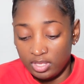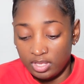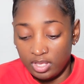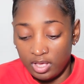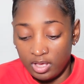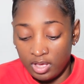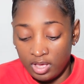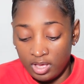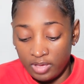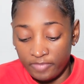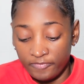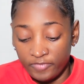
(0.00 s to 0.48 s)

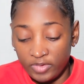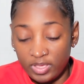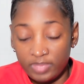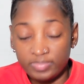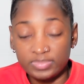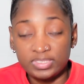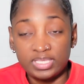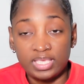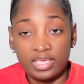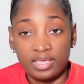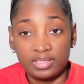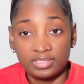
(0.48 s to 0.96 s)
for him
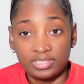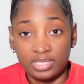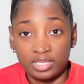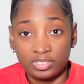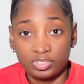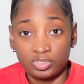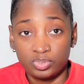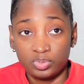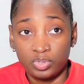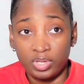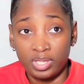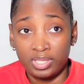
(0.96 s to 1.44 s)
to get a
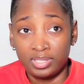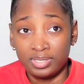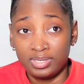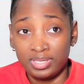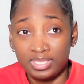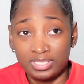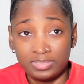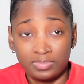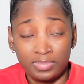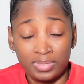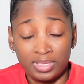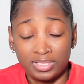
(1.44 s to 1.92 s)
tattoo, and
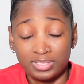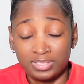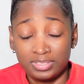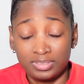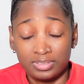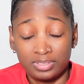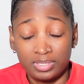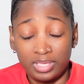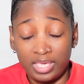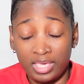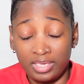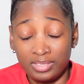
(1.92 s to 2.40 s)
this man
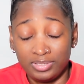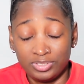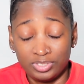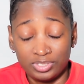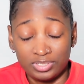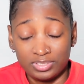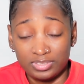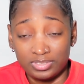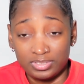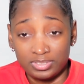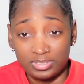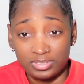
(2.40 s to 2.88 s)
took
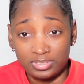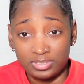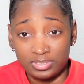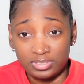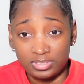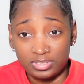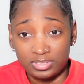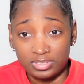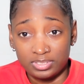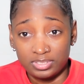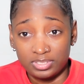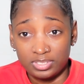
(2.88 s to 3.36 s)
ages.
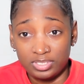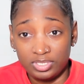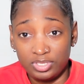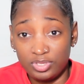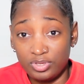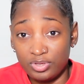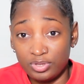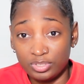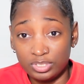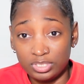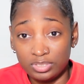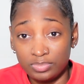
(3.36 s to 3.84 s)
You
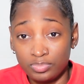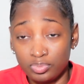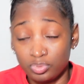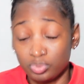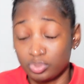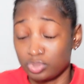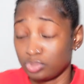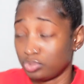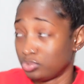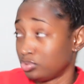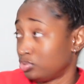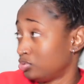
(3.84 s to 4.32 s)
go to
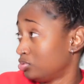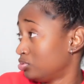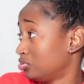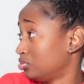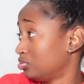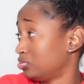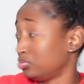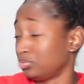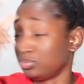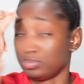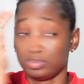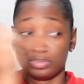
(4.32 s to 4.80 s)
Bruce,
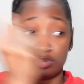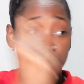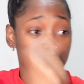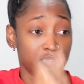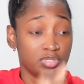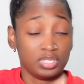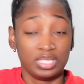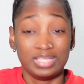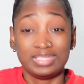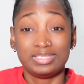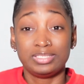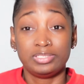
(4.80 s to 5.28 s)

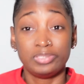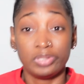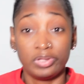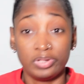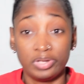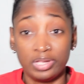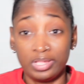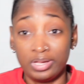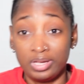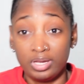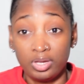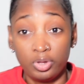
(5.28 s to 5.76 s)
it's done,
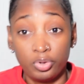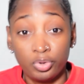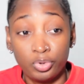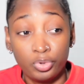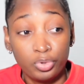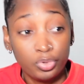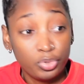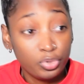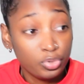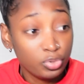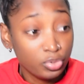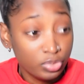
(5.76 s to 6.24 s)
and it looked
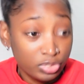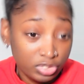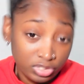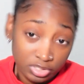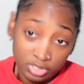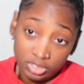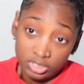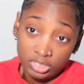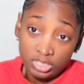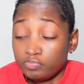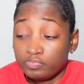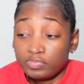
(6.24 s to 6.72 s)
good.
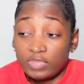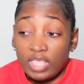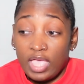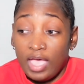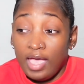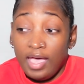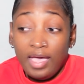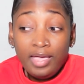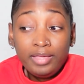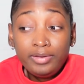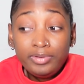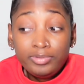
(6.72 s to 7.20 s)

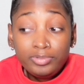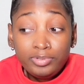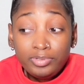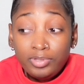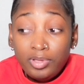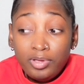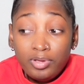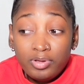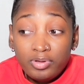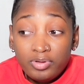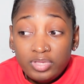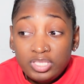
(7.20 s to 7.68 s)
I don't
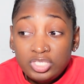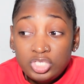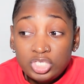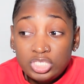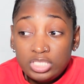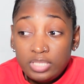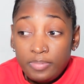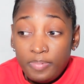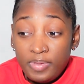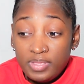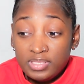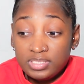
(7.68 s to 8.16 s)
know, it just
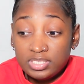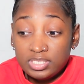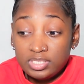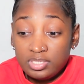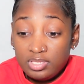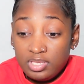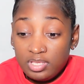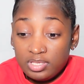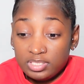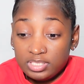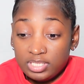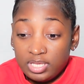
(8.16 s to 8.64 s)
depends on
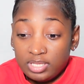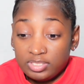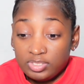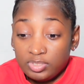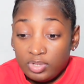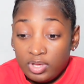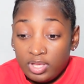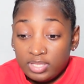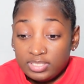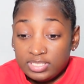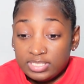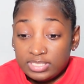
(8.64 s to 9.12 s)
your tattoo
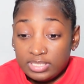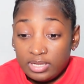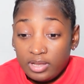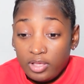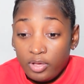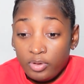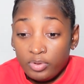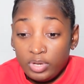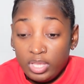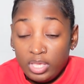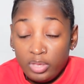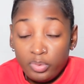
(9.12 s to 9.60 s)
artist and
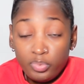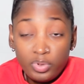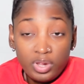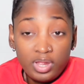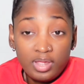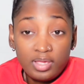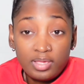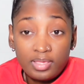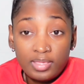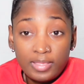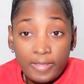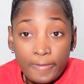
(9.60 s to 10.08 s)
how they
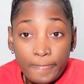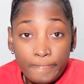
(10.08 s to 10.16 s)
work,